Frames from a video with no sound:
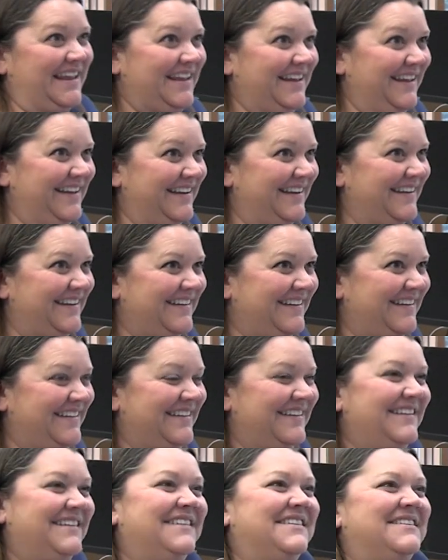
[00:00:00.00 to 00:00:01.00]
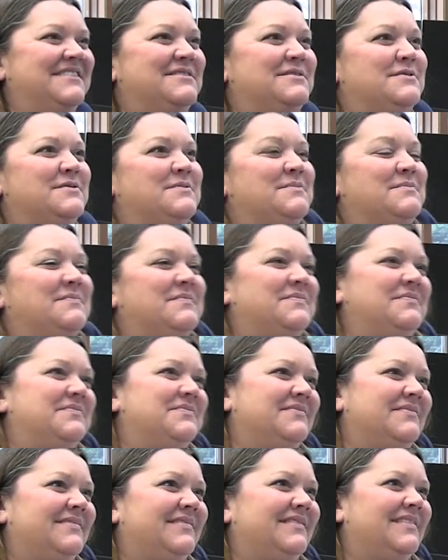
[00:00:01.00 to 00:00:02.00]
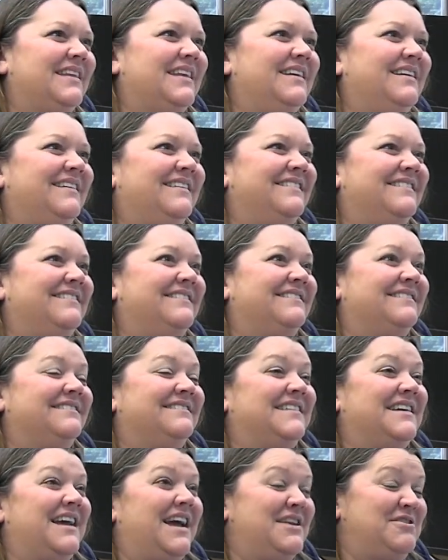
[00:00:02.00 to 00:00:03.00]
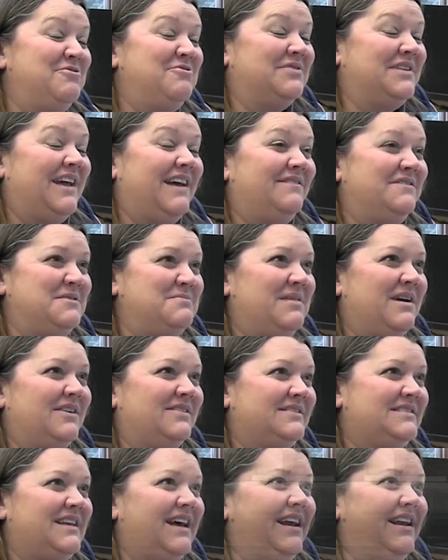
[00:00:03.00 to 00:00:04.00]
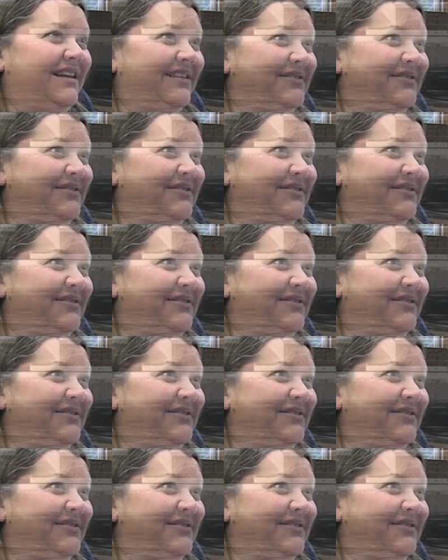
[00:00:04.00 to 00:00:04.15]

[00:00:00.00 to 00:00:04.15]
back to those who invested in them earlier in their lives.